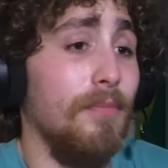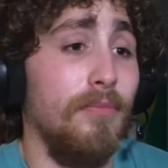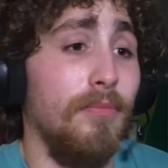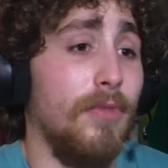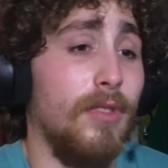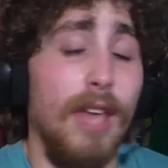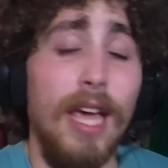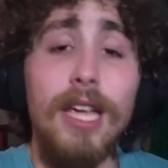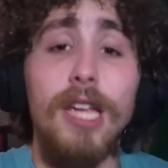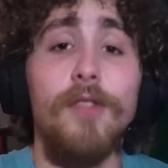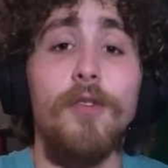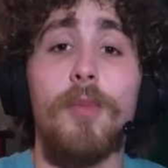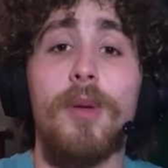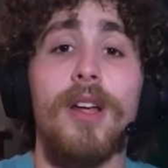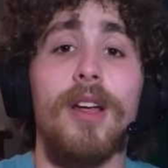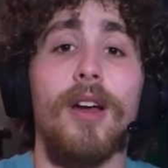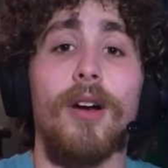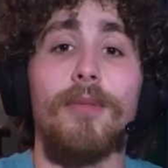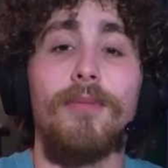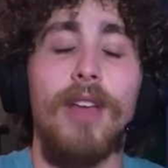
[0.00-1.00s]
thank you for
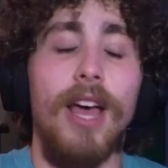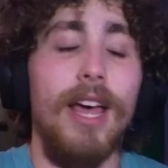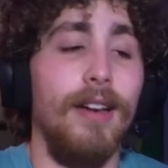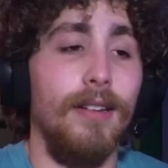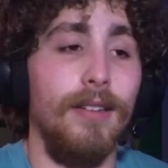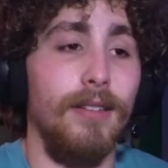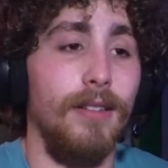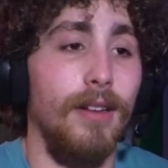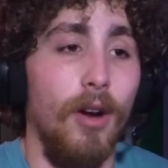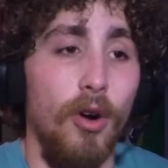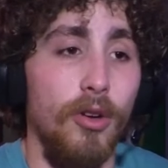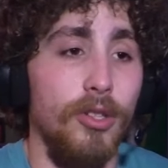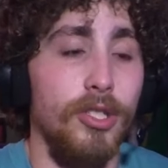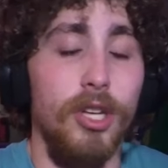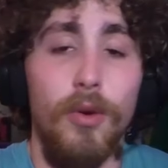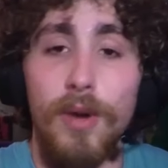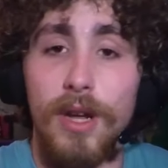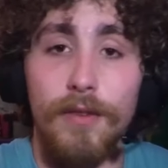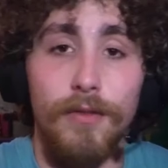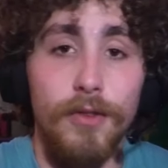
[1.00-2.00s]
being here. And
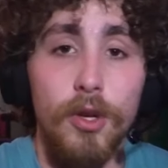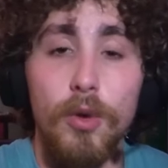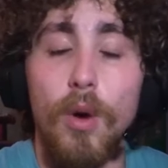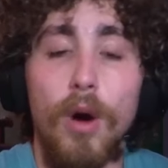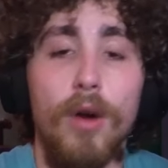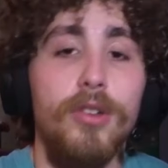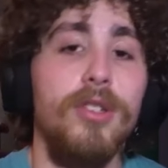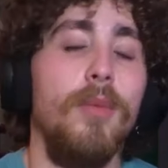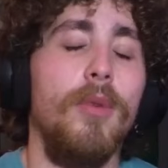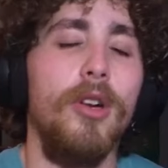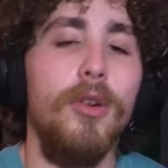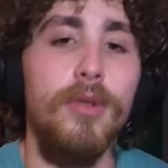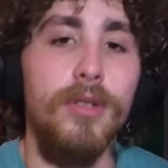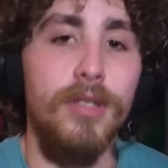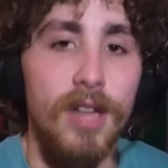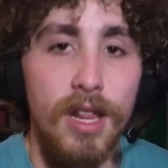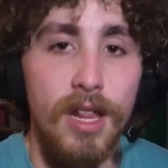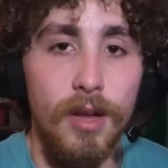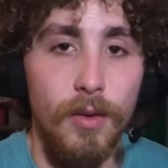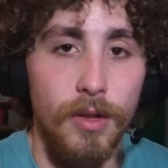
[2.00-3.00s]
also, if you are someone who's
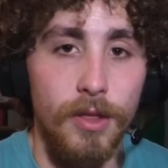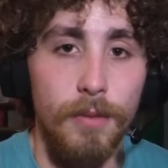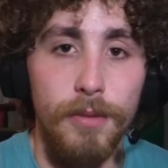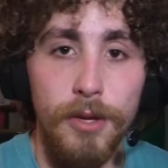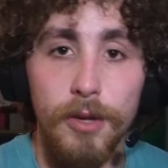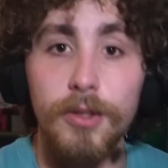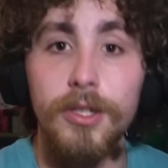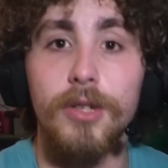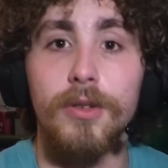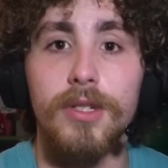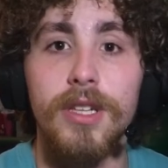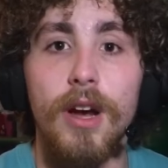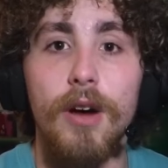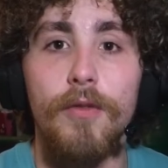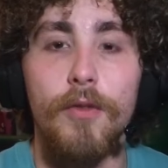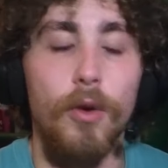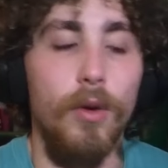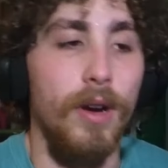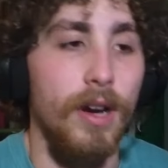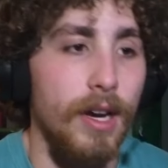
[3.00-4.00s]
dealing with abuse
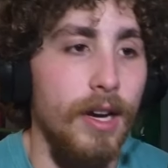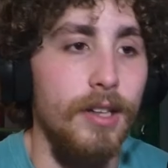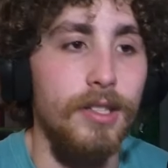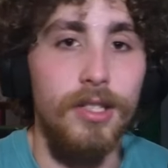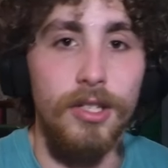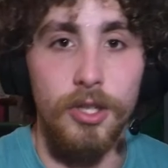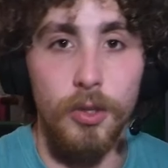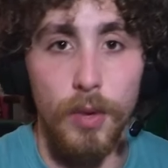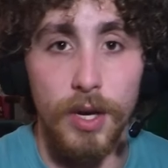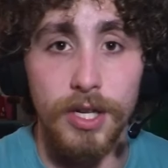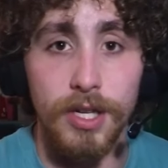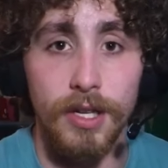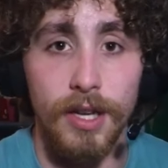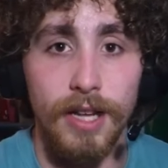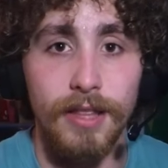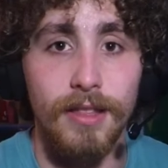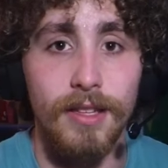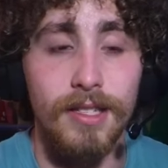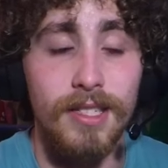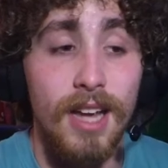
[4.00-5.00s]
yourself or in a situation
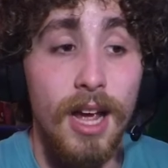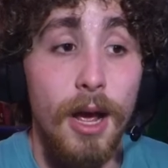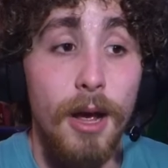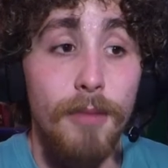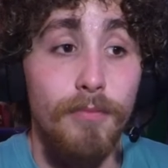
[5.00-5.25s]
like this,